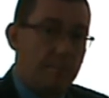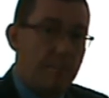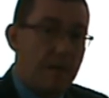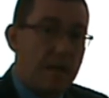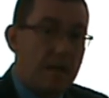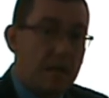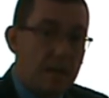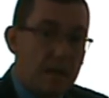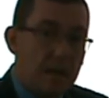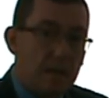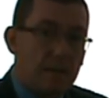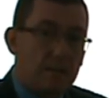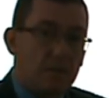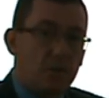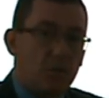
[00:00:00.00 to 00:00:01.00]

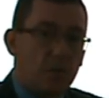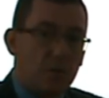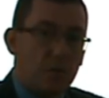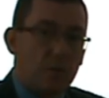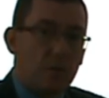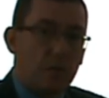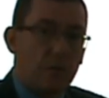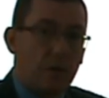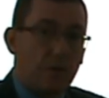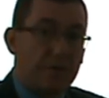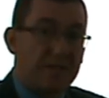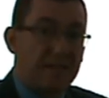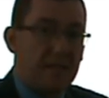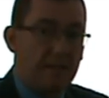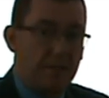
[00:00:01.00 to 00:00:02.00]
many structure
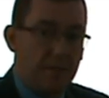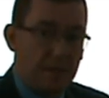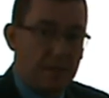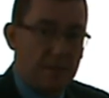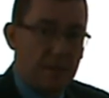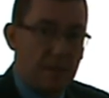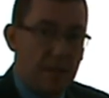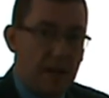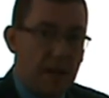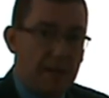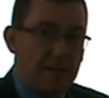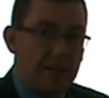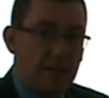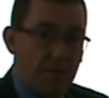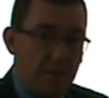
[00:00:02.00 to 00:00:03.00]
of service
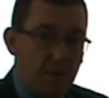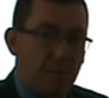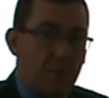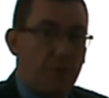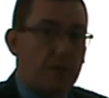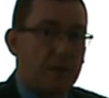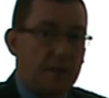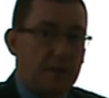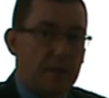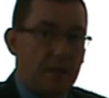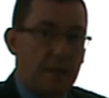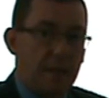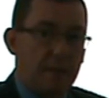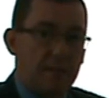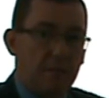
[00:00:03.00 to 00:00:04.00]
has developed on
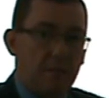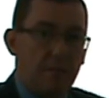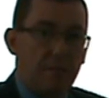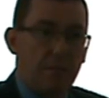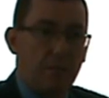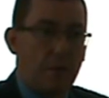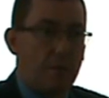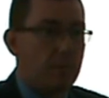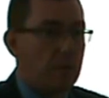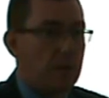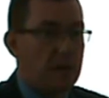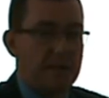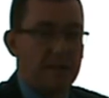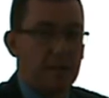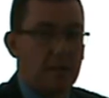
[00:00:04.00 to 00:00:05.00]
internet, from
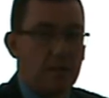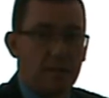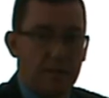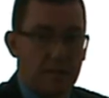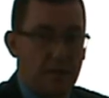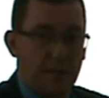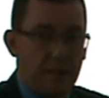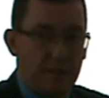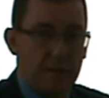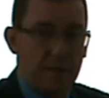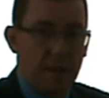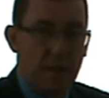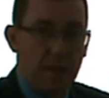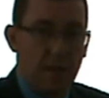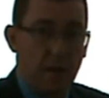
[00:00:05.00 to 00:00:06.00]
classical
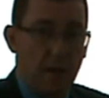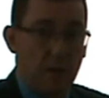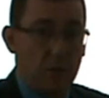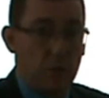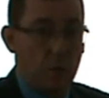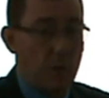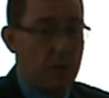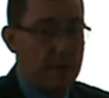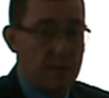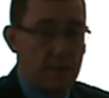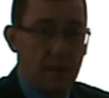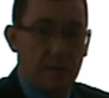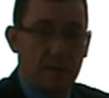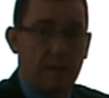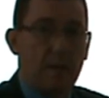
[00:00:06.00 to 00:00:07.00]
service,
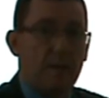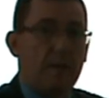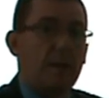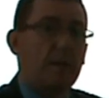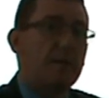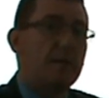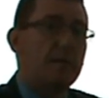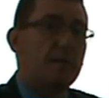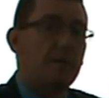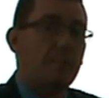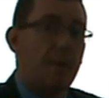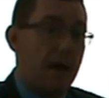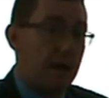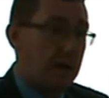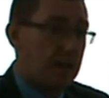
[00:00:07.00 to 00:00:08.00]
touristic service,
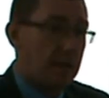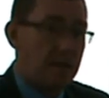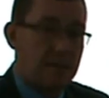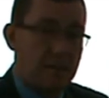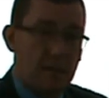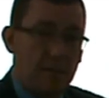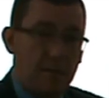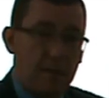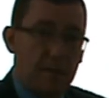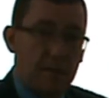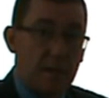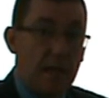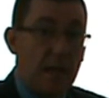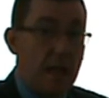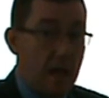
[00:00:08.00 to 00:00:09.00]
banking
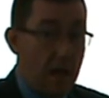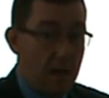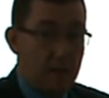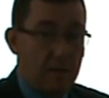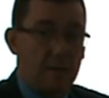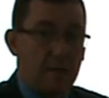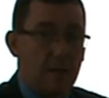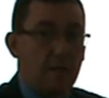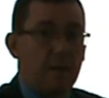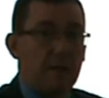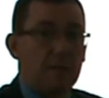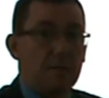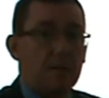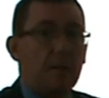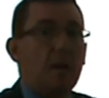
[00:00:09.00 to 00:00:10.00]
service, health
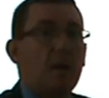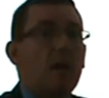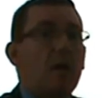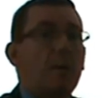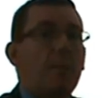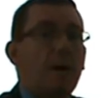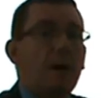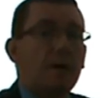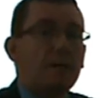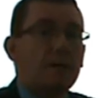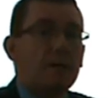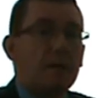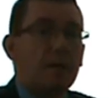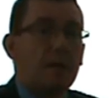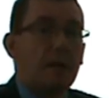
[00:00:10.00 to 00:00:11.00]
service, but
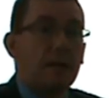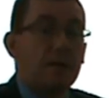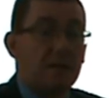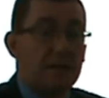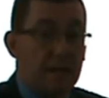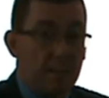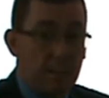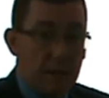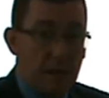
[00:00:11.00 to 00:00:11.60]
at the same